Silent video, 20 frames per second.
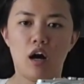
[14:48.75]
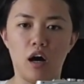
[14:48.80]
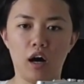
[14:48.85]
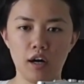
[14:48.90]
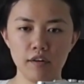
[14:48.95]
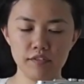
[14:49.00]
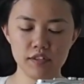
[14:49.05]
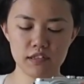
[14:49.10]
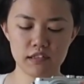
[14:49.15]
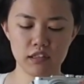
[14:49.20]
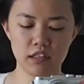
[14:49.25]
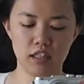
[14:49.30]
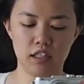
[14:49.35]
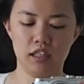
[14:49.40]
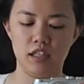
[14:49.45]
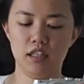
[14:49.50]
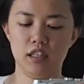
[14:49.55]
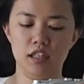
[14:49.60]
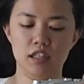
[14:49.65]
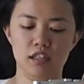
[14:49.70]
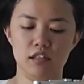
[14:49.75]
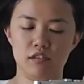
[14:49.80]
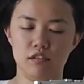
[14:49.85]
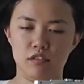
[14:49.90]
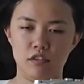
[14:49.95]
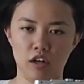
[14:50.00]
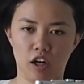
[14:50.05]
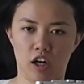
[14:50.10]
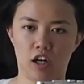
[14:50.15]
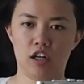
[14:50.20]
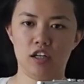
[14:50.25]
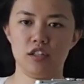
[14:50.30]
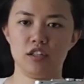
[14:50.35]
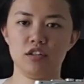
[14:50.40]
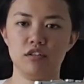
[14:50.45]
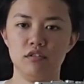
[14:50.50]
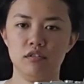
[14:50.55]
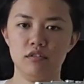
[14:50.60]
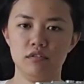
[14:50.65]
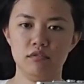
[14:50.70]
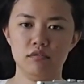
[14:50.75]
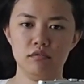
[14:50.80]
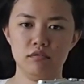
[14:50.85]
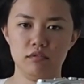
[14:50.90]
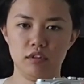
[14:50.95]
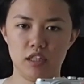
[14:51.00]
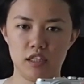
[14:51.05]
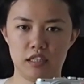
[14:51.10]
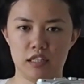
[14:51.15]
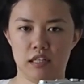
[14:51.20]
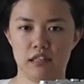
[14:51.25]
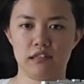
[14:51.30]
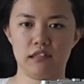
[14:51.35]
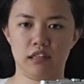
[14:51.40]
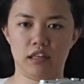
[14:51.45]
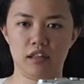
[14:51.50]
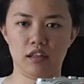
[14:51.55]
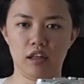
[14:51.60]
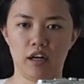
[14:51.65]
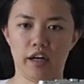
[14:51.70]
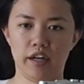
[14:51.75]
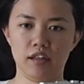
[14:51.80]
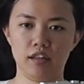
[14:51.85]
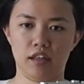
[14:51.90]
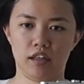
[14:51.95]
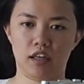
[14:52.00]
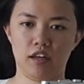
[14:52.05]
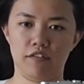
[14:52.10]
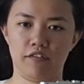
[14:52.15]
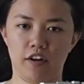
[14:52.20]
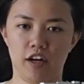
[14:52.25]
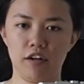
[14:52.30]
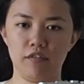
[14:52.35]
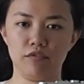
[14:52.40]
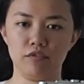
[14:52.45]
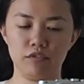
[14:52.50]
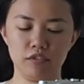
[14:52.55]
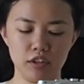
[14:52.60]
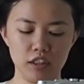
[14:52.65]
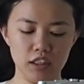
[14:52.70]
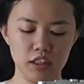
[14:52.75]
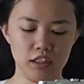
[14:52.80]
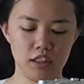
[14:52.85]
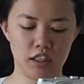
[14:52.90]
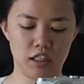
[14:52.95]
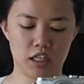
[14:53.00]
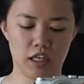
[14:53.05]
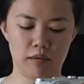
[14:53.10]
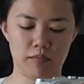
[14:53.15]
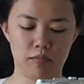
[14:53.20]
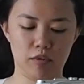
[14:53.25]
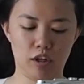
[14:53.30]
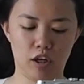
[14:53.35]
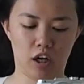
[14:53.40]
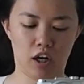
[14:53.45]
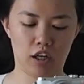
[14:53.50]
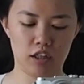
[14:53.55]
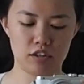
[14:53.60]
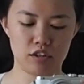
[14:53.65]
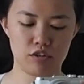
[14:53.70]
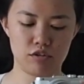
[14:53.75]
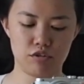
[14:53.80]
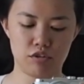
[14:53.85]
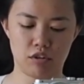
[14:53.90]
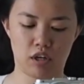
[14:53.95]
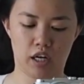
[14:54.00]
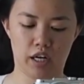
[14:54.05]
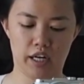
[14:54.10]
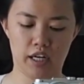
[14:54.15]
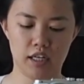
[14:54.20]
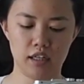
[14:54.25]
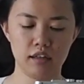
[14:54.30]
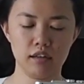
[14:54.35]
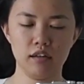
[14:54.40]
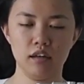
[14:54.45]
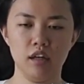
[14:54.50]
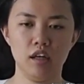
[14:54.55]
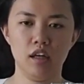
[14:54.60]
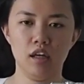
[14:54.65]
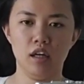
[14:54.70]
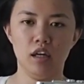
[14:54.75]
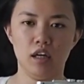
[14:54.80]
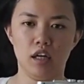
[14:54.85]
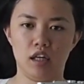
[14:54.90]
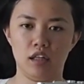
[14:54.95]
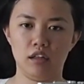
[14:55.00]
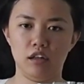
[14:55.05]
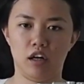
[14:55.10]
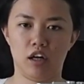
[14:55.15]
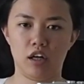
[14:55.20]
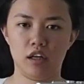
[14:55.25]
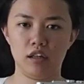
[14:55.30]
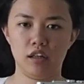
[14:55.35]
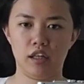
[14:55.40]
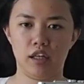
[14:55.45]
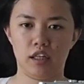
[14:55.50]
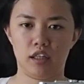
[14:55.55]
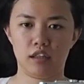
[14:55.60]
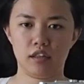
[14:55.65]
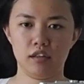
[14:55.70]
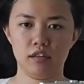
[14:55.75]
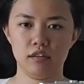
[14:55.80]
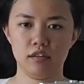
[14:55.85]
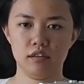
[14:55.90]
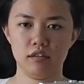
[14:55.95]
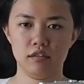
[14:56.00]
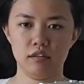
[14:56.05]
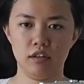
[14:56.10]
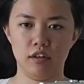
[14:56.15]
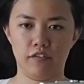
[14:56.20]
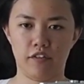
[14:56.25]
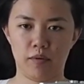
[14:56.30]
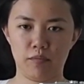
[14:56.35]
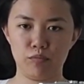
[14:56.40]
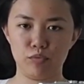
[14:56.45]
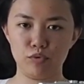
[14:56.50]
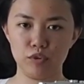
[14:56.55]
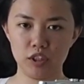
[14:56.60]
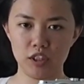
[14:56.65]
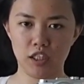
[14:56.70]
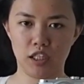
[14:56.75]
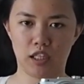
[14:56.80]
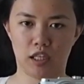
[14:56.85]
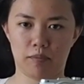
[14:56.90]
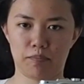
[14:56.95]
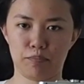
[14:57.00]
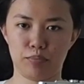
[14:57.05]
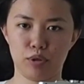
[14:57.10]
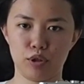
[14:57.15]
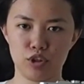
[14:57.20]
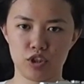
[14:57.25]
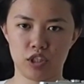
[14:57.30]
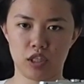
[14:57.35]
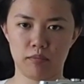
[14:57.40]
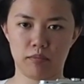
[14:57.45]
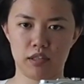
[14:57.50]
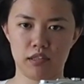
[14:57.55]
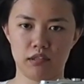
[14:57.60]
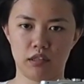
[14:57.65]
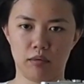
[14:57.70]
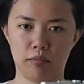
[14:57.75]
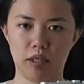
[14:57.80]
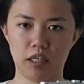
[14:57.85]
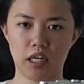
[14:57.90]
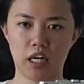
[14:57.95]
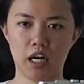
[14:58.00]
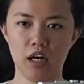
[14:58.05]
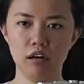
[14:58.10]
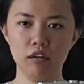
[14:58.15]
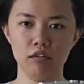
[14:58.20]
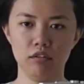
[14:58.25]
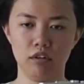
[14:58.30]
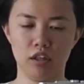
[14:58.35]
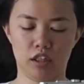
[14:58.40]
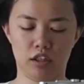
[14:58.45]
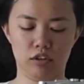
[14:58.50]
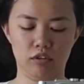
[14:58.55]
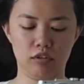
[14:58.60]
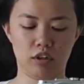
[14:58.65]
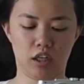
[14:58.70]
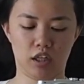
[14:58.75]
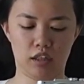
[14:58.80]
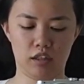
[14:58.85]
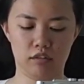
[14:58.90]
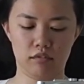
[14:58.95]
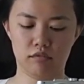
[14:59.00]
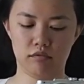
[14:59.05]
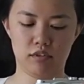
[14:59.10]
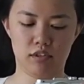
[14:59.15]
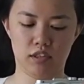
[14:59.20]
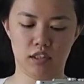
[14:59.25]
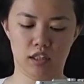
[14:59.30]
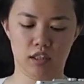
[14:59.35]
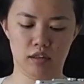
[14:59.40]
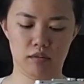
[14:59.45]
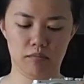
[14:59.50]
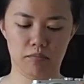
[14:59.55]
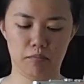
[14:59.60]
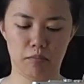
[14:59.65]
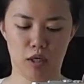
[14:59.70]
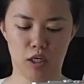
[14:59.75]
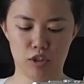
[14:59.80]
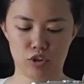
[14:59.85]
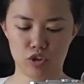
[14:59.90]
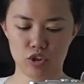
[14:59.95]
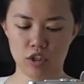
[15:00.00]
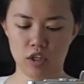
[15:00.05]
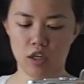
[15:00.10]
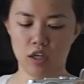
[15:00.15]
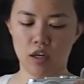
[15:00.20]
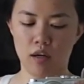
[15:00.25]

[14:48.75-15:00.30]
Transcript: Obviously, it is not a dead set line. Like if I really am not trying and not like, if I'm really like pushing my stomach out, like you can't see much.